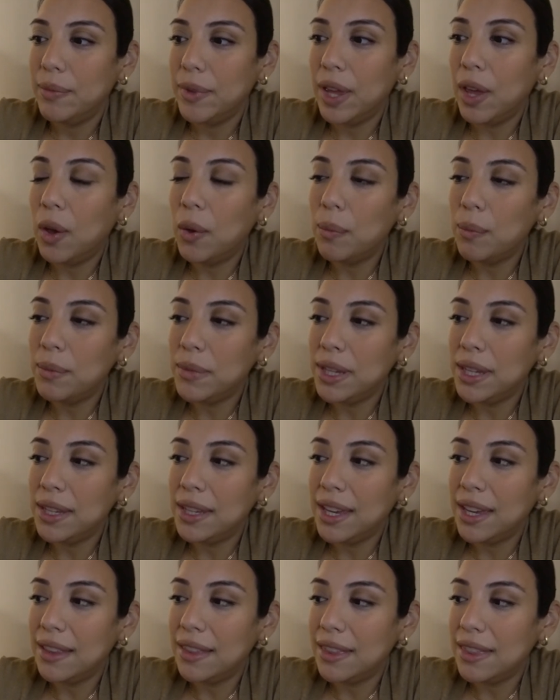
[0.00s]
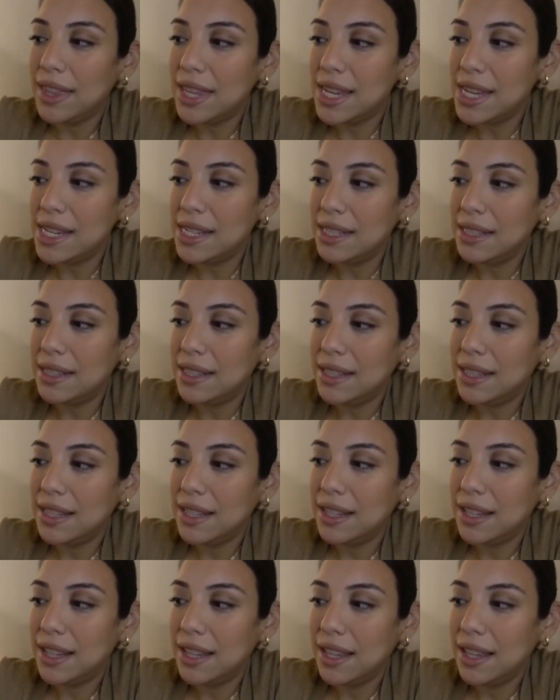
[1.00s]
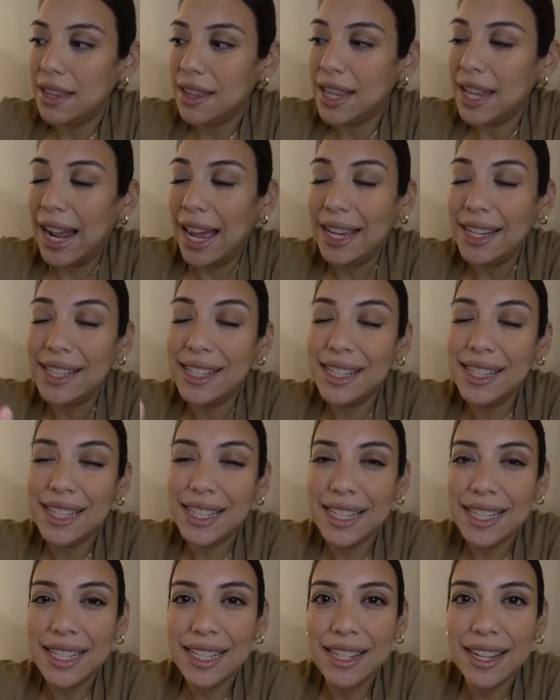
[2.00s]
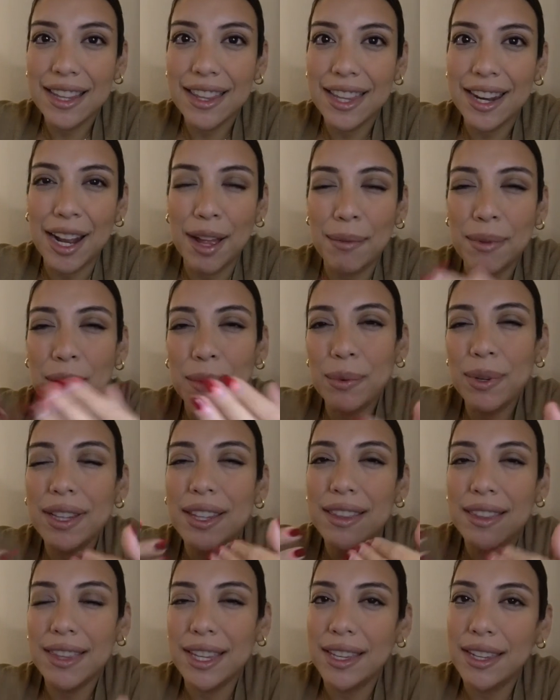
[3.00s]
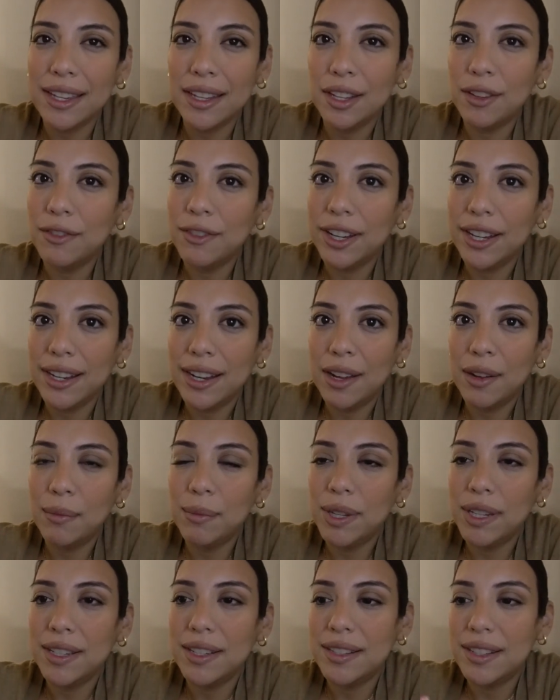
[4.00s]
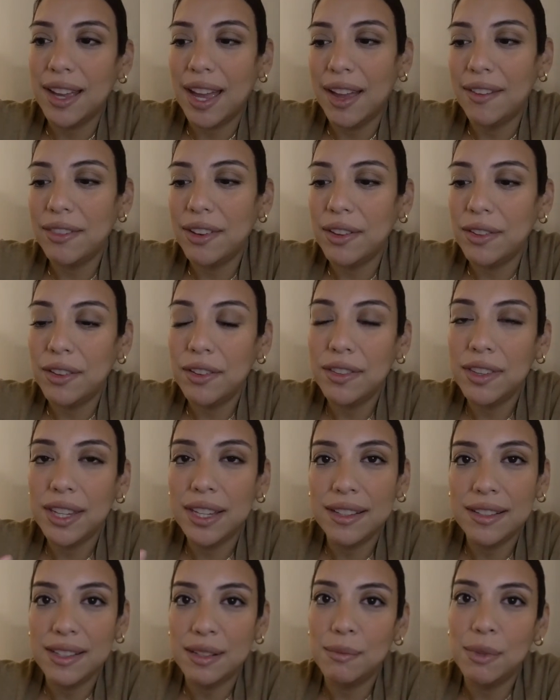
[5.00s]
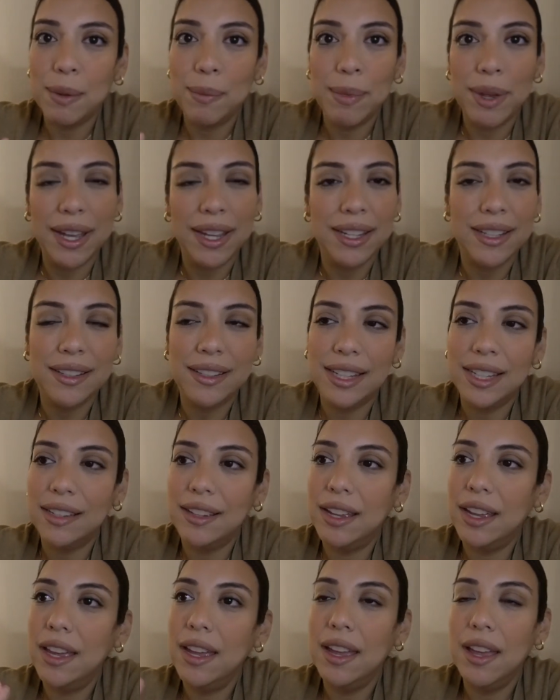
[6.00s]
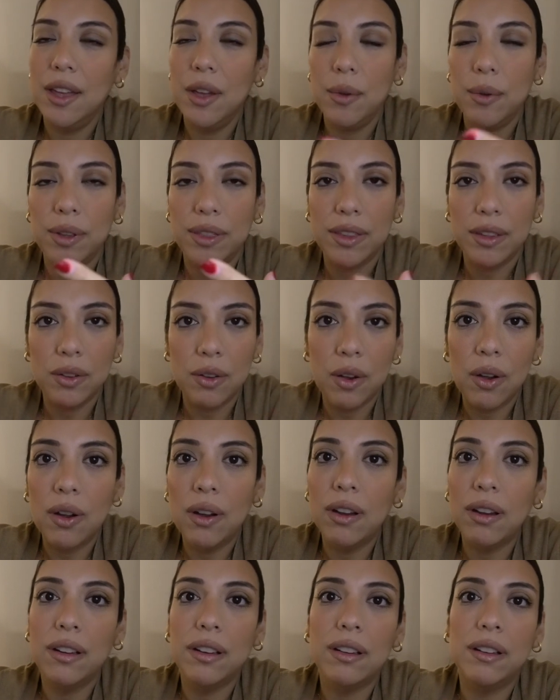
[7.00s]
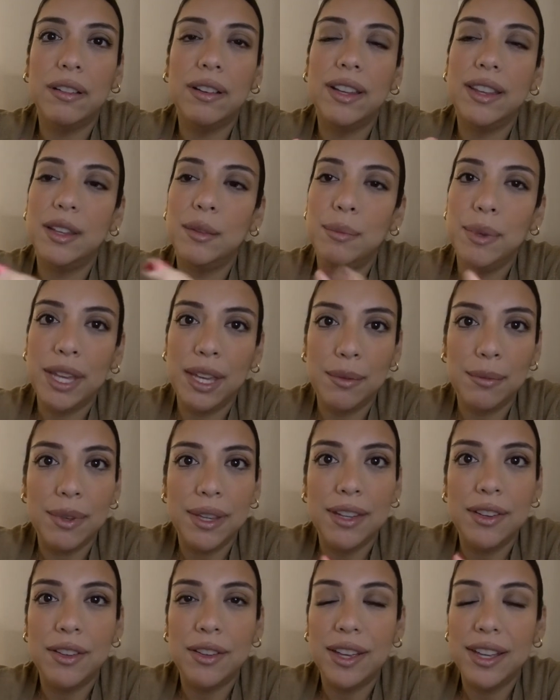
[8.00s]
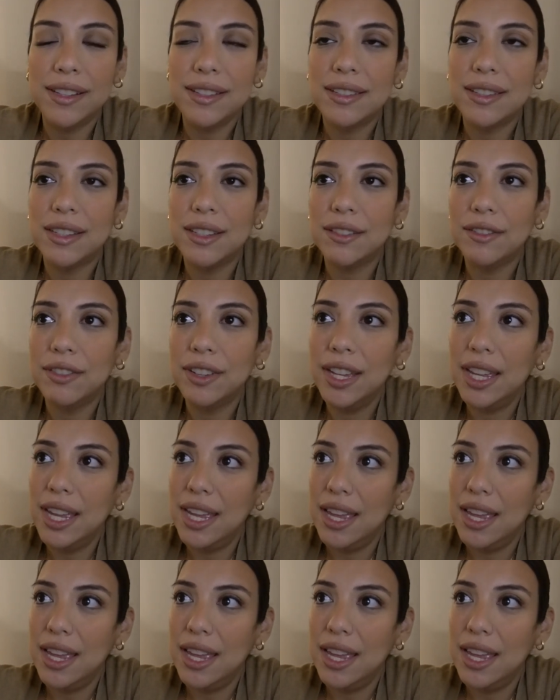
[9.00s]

help me get things that I need that I'm not really thinking of right now because I have other things in my mind, like with the car and the baby and all that stuff.